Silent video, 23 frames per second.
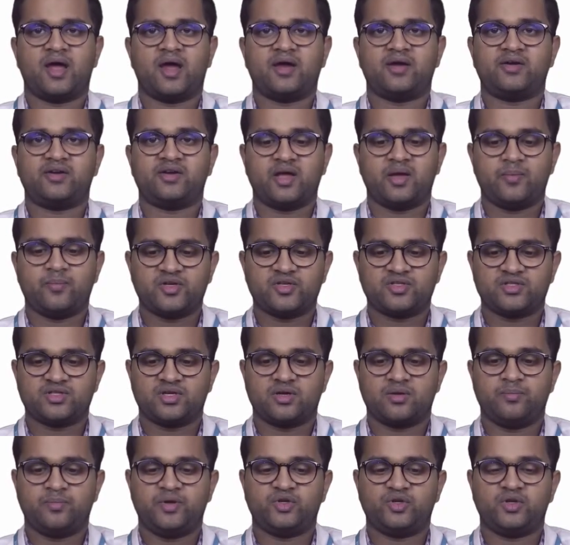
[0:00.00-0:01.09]
at
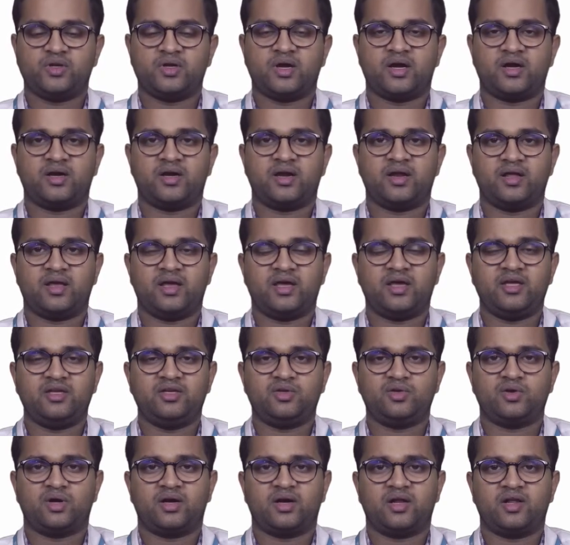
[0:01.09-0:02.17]
temperature between
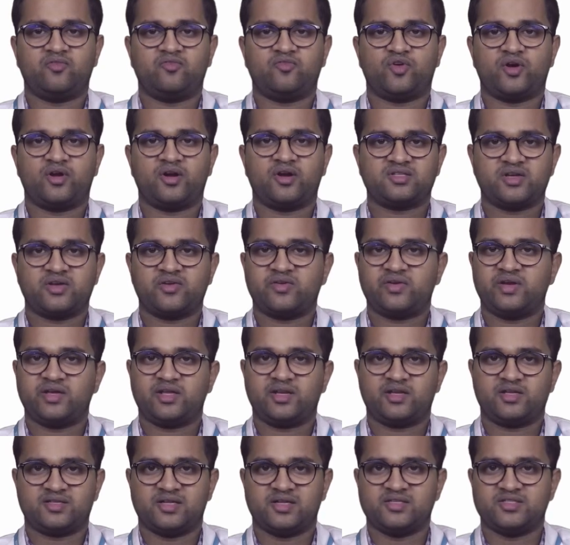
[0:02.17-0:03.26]
108 to 147
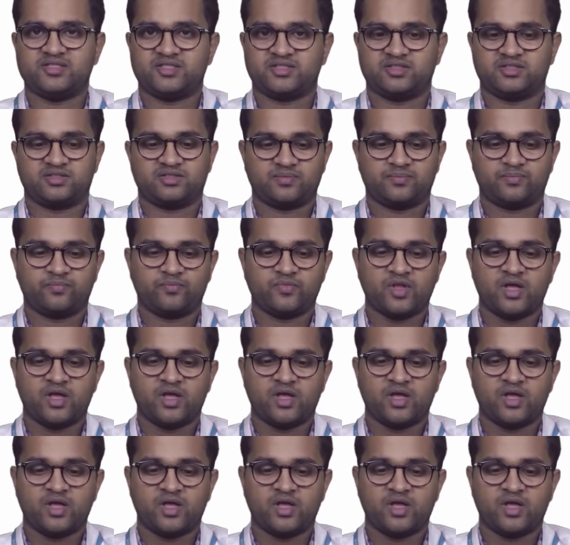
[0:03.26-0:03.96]
degrees Celsius.